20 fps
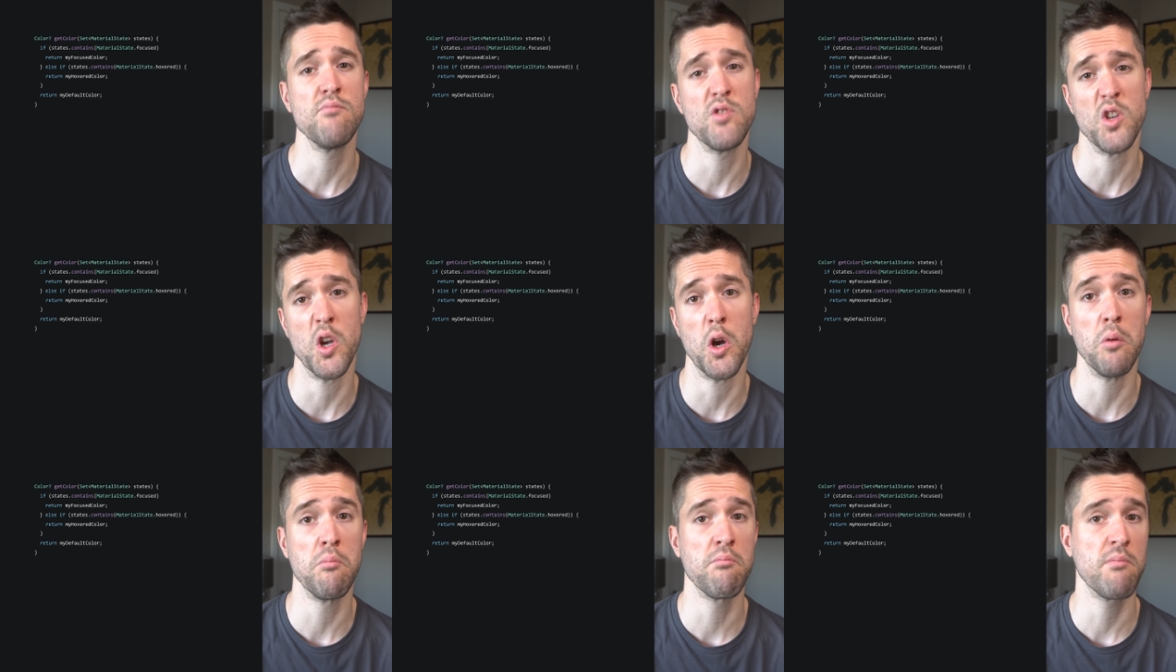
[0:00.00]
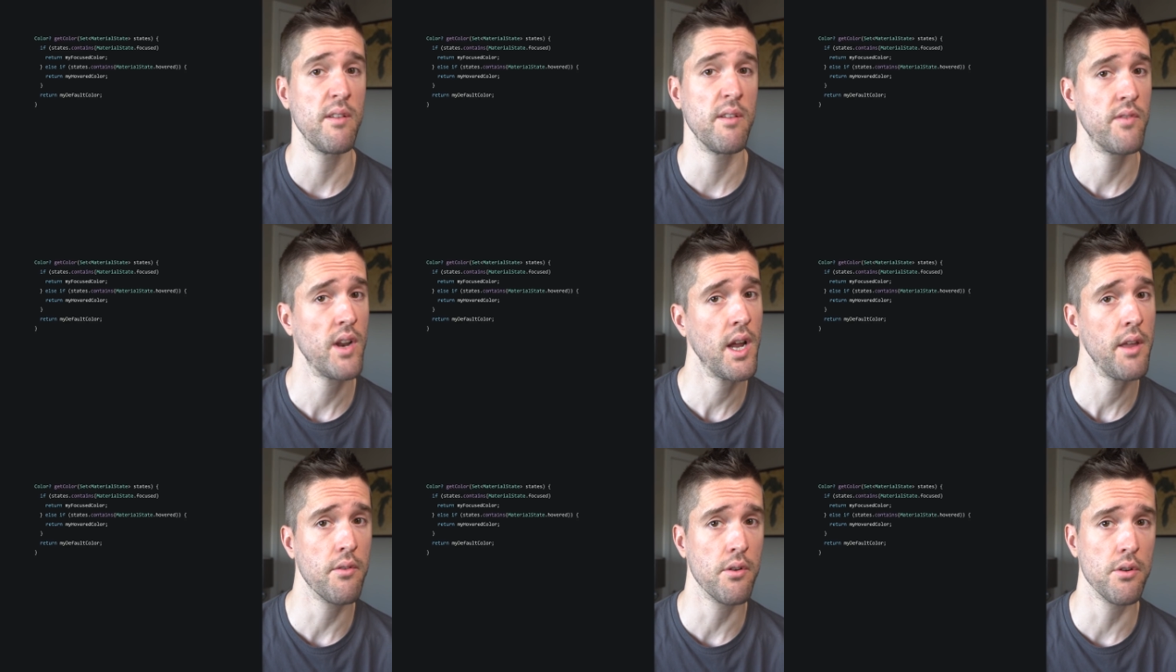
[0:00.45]
So if
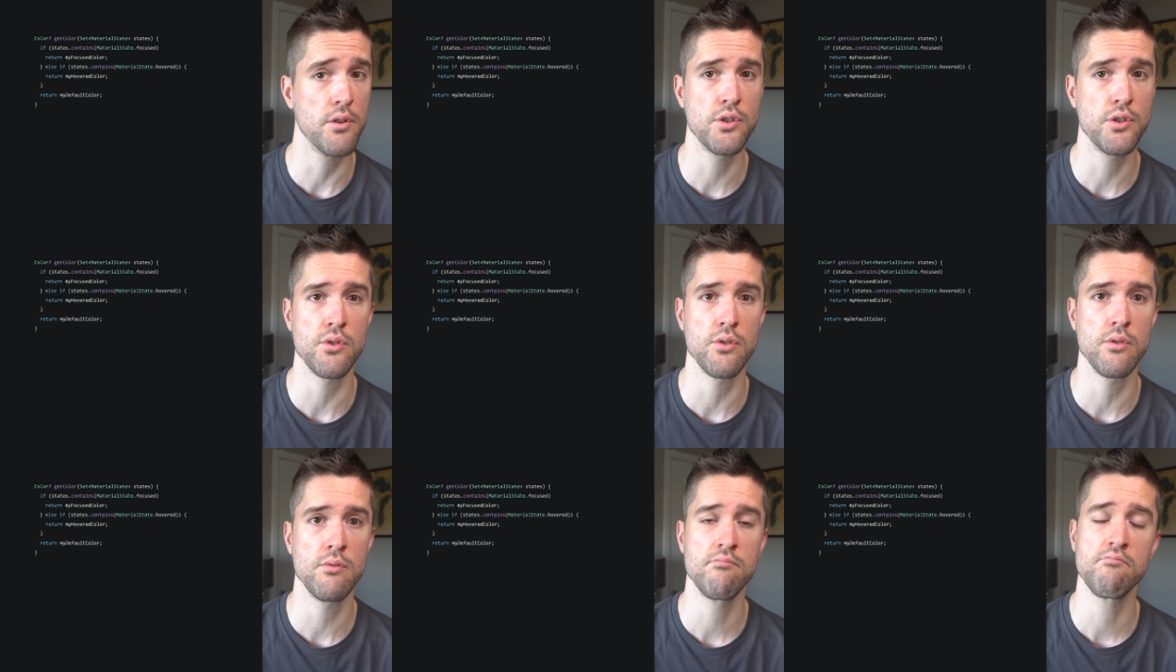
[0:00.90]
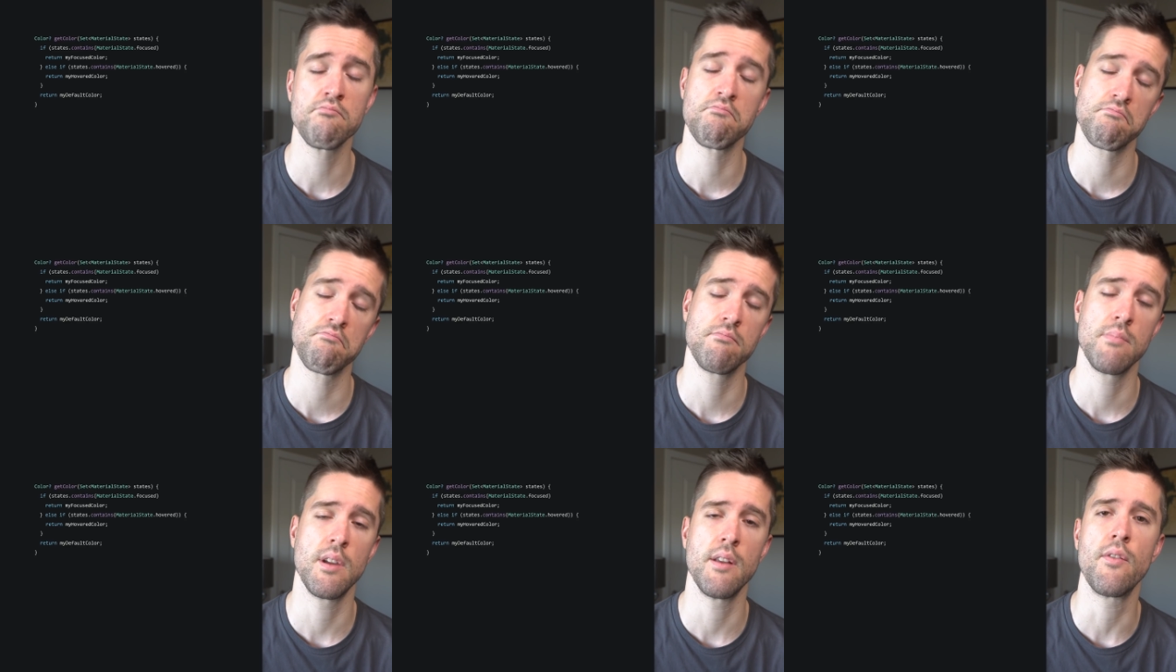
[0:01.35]
neither are true,
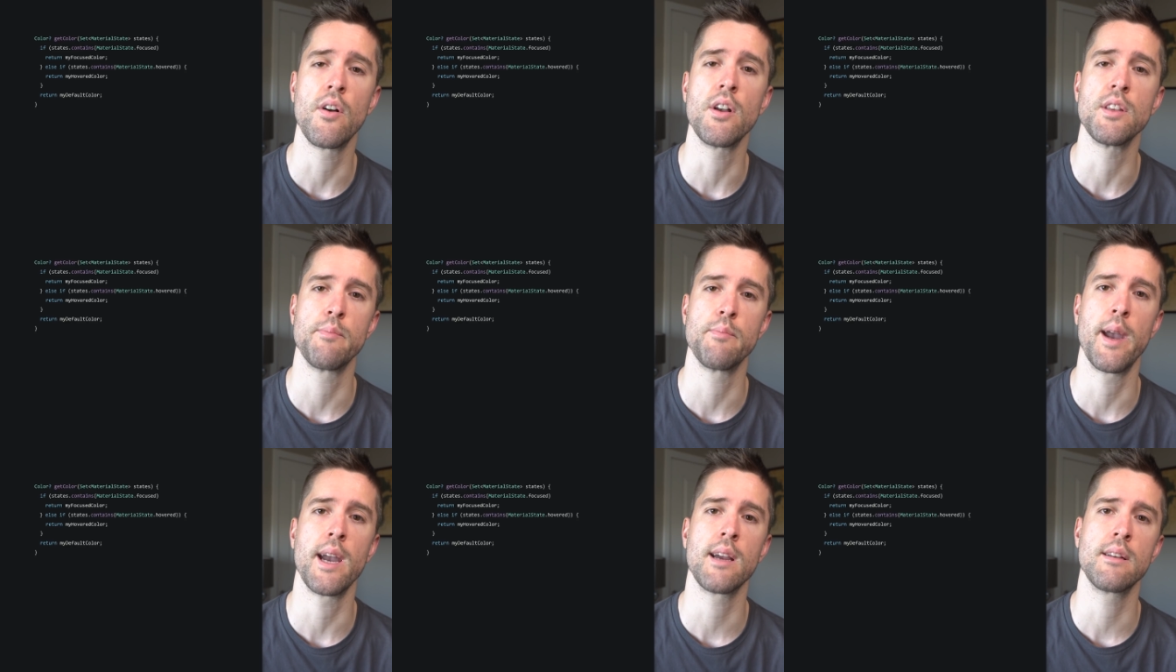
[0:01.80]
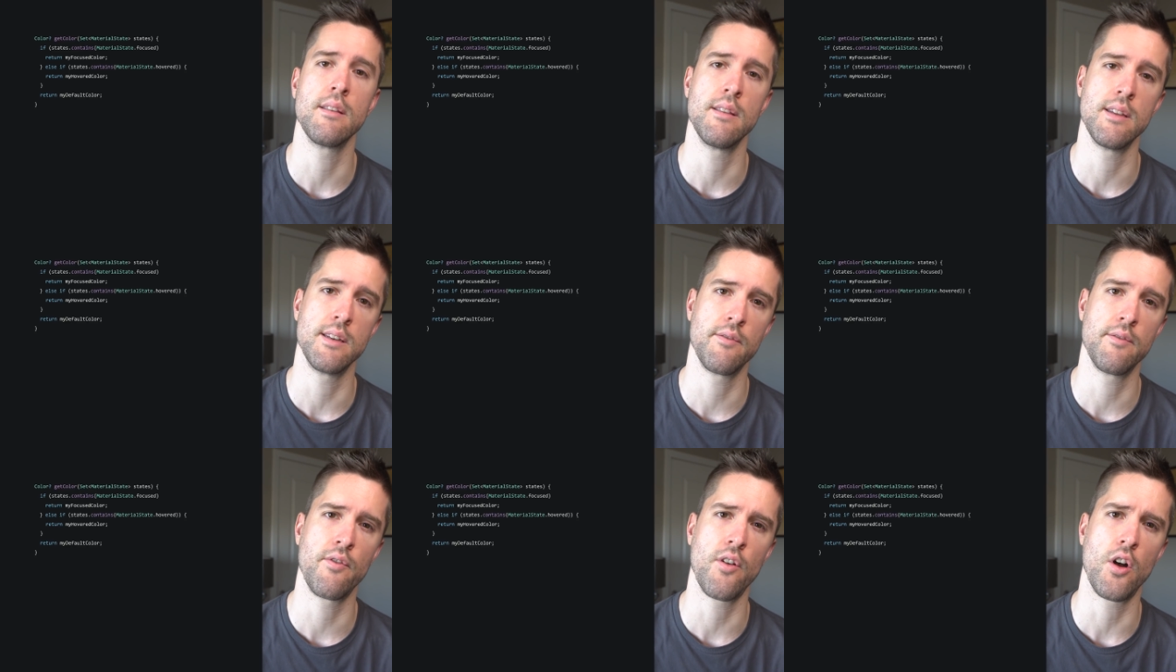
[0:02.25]
it falls back to
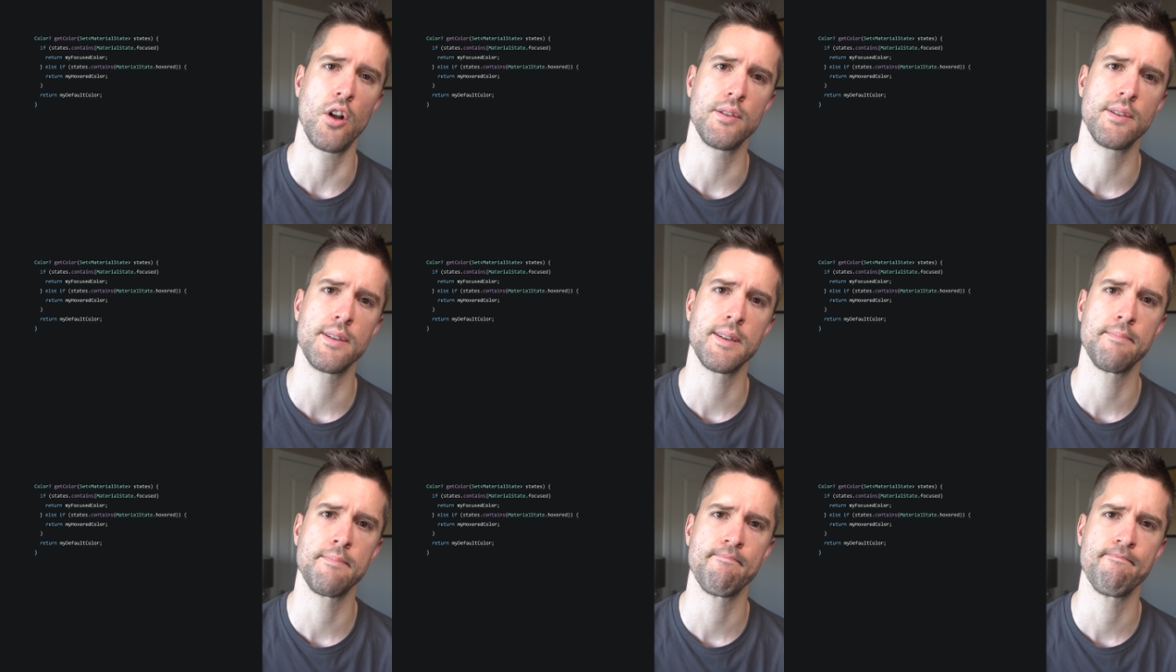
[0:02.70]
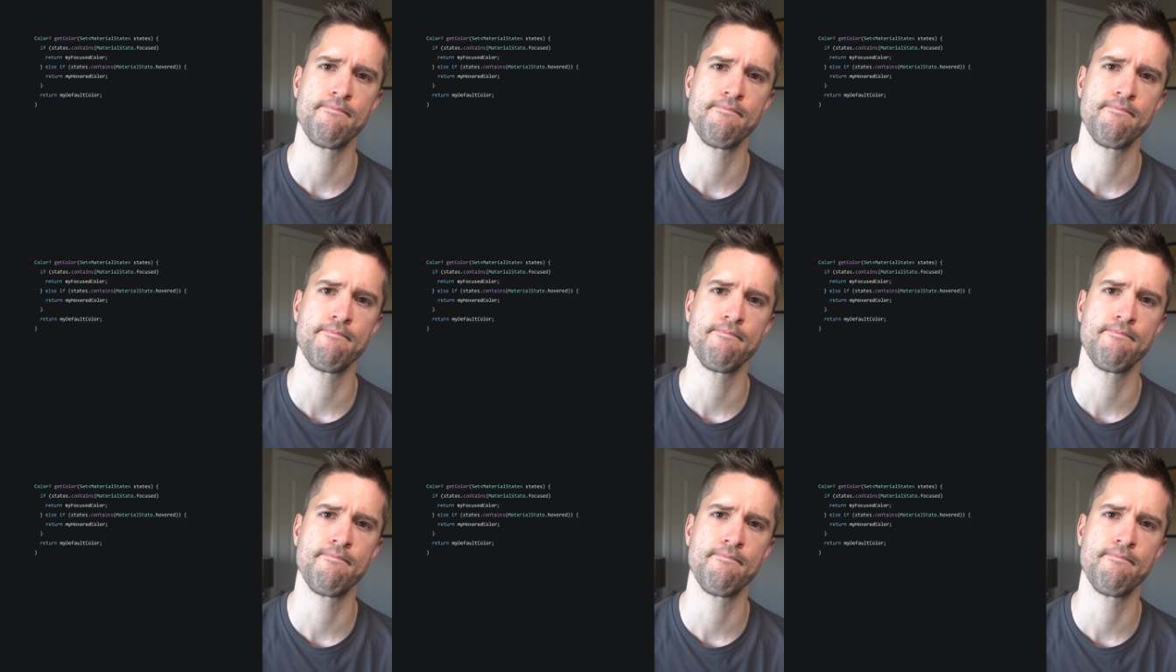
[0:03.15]
the default.